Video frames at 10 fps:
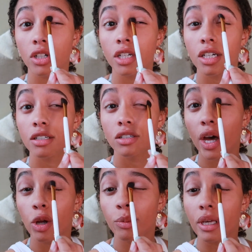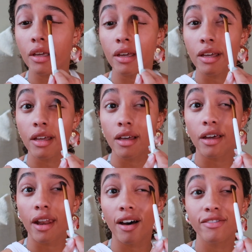earlier. That'll be
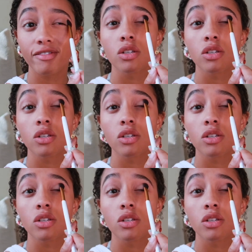enough.